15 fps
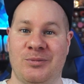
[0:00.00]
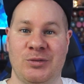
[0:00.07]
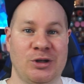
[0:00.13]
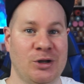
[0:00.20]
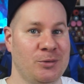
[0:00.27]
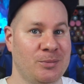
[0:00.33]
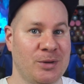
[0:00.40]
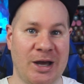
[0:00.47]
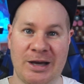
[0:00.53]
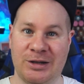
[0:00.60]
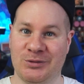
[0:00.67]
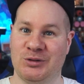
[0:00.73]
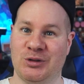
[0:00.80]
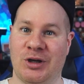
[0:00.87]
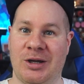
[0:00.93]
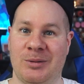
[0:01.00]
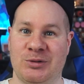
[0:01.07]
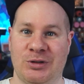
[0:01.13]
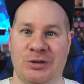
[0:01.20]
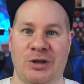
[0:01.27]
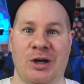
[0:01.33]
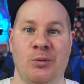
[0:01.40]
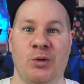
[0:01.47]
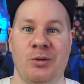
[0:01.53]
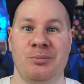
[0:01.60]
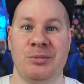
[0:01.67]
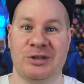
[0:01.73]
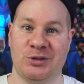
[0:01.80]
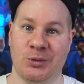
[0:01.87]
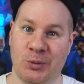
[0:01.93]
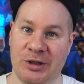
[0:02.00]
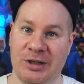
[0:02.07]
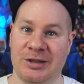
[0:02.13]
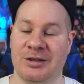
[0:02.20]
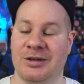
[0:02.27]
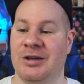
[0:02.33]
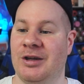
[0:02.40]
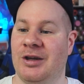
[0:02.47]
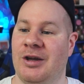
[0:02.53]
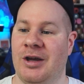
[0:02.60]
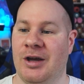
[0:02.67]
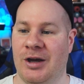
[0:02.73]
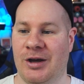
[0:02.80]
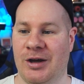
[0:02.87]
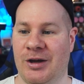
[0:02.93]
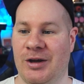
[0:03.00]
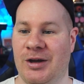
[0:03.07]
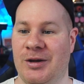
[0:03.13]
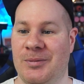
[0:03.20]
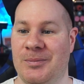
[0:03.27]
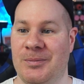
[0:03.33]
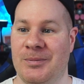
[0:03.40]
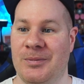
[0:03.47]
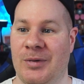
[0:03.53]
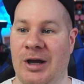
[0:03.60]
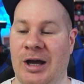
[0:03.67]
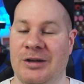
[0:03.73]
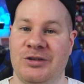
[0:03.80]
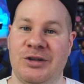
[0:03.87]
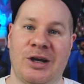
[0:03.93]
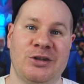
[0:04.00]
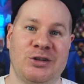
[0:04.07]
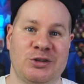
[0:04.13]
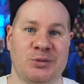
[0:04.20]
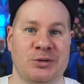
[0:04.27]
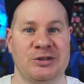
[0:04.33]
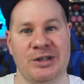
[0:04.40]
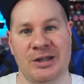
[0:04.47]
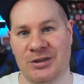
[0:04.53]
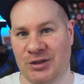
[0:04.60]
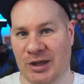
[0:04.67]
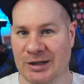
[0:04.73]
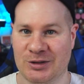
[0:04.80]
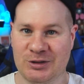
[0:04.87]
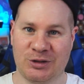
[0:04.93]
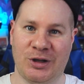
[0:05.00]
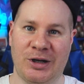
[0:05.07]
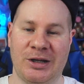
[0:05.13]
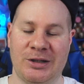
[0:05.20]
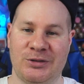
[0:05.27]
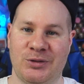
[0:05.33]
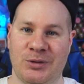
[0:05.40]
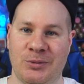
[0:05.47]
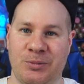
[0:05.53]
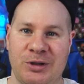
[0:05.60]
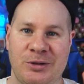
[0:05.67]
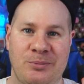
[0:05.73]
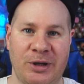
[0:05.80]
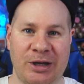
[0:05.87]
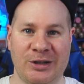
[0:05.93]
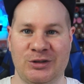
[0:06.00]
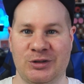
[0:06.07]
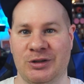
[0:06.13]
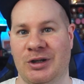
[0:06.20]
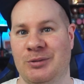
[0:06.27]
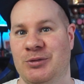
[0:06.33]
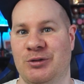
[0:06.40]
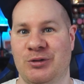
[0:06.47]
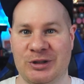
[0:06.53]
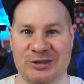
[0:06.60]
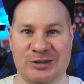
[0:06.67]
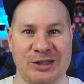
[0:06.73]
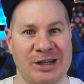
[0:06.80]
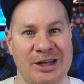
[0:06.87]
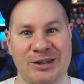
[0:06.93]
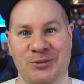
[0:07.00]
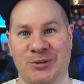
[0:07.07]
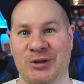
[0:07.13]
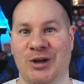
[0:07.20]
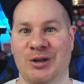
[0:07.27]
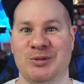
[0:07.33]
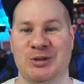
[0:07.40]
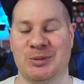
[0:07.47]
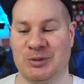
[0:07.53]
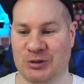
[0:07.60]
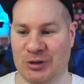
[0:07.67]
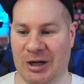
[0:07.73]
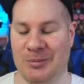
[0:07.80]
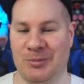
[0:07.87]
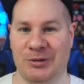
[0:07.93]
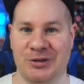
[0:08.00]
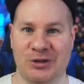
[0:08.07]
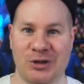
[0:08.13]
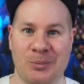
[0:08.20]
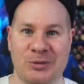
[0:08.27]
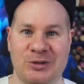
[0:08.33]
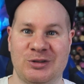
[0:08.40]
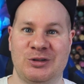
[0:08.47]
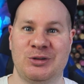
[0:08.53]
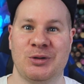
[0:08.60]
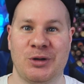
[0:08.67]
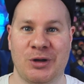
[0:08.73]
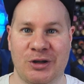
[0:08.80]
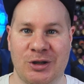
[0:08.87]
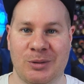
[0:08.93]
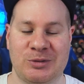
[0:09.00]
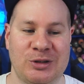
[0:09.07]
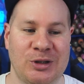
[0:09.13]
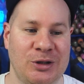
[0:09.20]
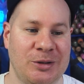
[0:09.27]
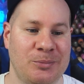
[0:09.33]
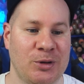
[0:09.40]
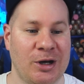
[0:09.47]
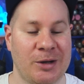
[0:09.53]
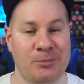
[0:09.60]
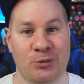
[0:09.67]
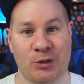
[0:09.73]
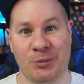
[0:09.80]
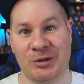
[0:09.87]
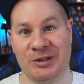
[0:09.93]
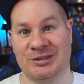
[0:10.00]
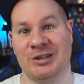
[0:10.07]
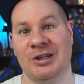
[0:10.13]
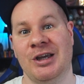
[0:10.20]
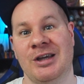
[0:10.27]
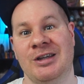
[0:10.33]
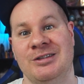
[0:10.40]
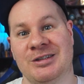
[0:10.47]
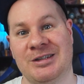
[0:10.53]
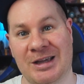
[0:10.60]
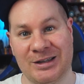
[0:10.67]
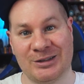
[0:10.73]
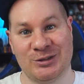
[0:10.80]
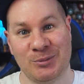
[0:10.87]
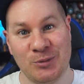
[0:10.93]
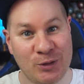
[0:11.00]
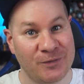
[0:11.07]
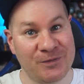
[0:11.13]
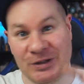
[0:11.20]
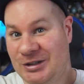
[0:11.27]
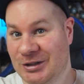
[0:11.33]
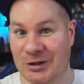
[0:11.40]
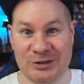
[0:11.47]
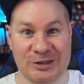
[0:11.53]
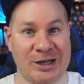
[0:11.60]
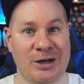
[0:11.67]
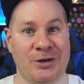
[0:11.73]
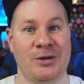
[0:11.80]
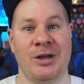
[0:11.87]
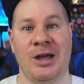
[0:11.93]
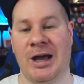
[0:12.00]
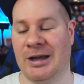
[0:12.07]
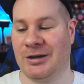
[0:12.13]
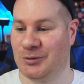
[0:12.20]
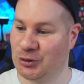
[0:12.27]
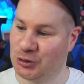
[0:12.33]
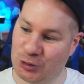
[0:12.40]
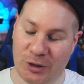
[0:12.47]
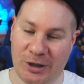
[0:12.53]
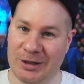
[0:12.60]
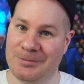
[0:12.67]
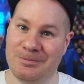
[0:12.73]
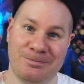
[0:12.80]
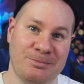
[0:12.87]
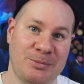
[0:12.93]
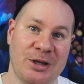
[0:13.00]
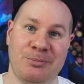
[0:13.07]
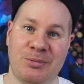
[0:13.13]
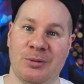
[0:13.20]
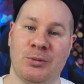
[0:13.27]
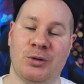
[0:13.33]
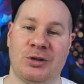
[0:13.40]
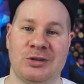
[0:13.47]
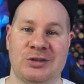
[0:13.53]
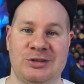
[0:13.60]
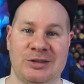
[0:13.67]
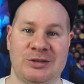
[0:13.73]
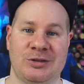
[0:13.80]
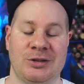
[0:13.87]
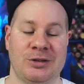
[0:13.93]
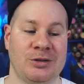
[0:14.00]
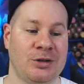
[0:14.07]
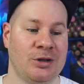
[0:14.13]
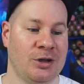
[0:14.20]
you know, ahead of time, so that I won't miss a week. And yeah, I just want to say thanks guys for being patient. I'm not really seeing anyone unsubscribing. The numbers are still going up slowly, but I promise to get some more videos out and try and be a bit more consistent.